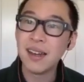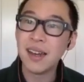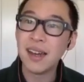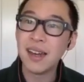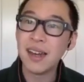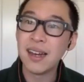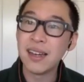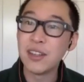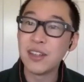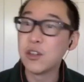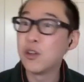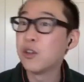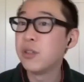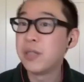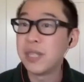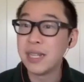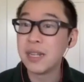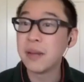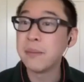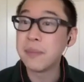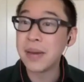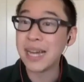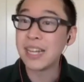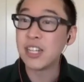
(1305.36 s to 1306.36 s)
you did
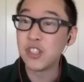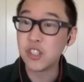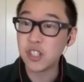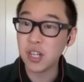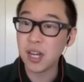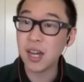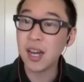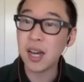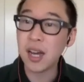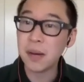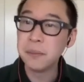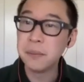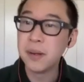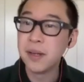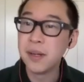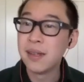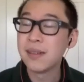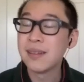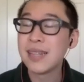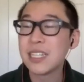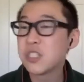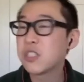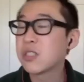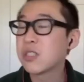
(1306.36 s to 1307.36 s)
a bad job.
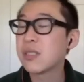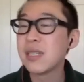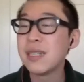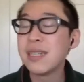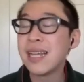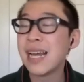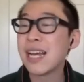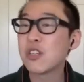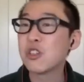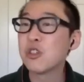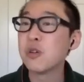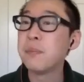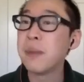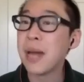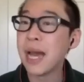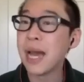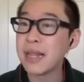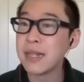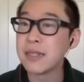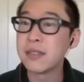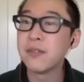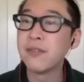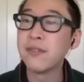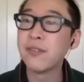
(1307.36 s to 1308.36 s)
That's just the natural
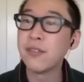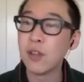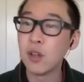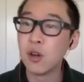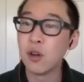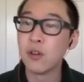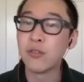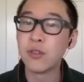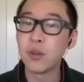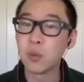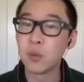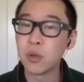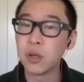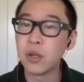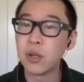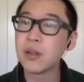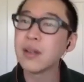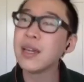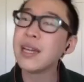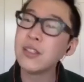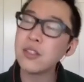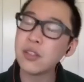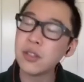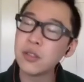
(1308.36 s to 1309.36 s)
balance and flow of the world.
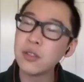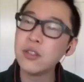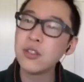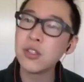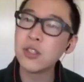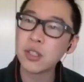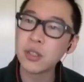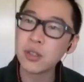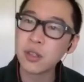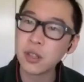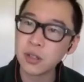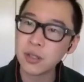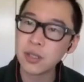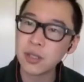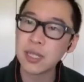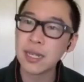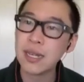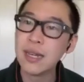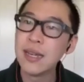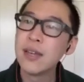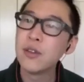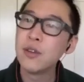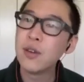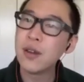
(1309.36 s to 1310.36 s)
And so you
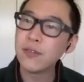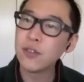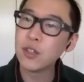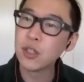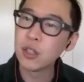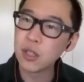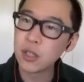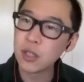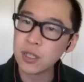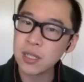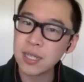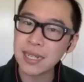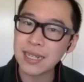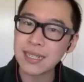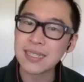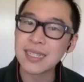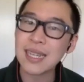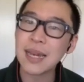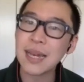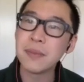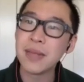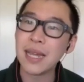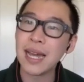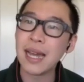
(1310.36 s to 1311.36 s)
have to learn to
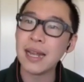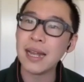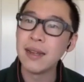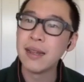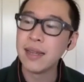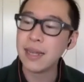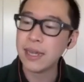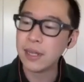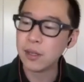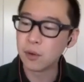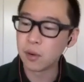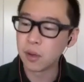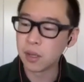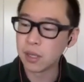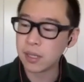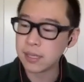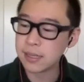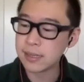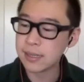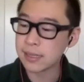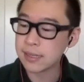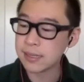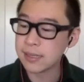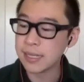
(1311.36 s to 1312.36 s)
accept that in order to
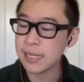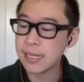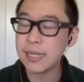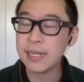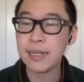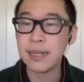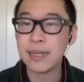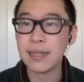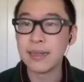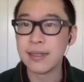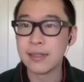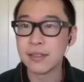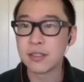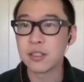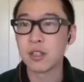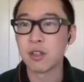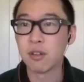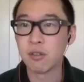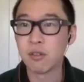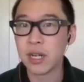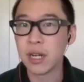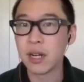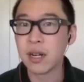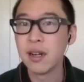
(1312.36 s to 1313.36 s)
succeed in this
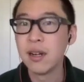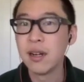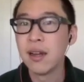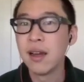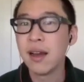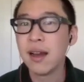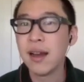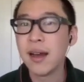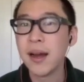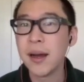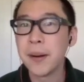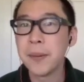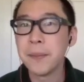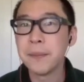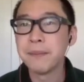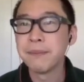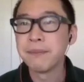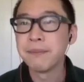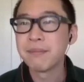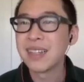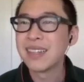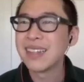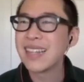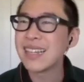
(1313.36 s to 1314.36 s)
career.
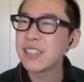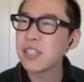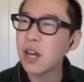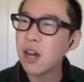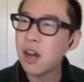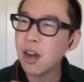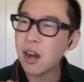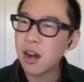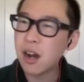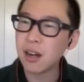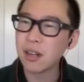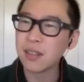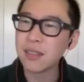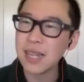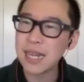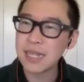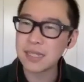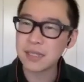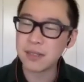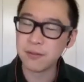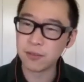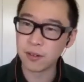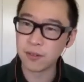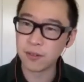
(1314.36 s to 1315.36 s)
That's a hard
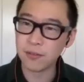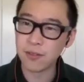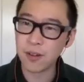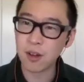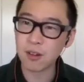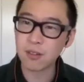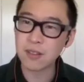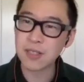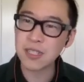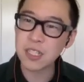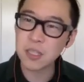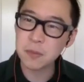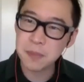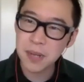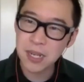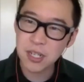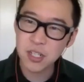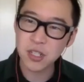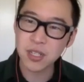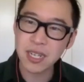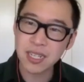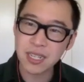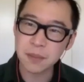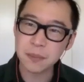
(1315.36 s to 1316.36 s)
lesson for folks,
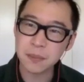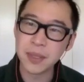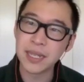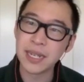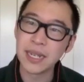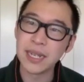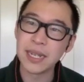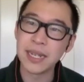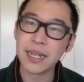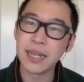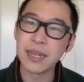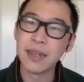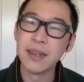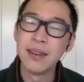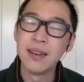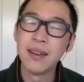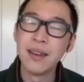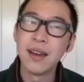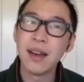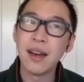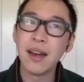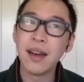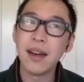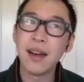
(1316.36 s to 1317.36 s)
especially at the beginning.
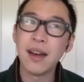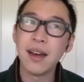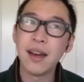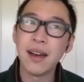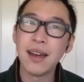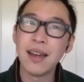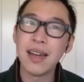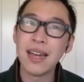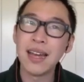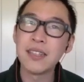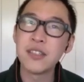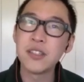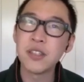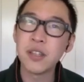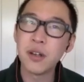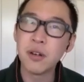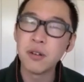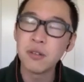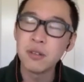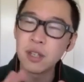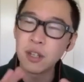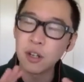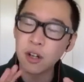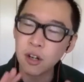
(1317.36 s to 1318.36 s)
And
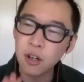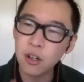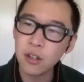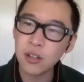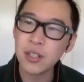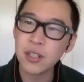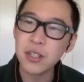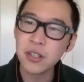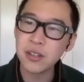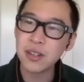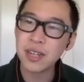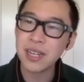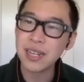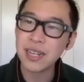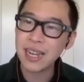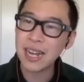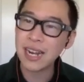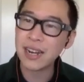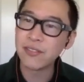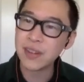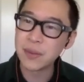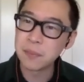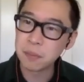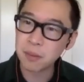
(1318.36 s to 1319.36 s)
so the earlier you can kind
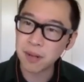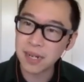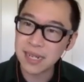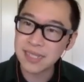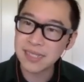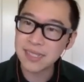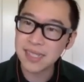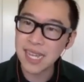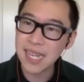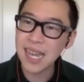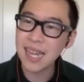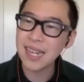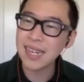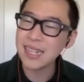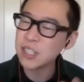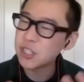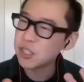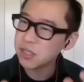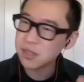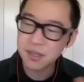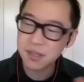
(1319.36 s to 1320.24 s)
of embrace that and just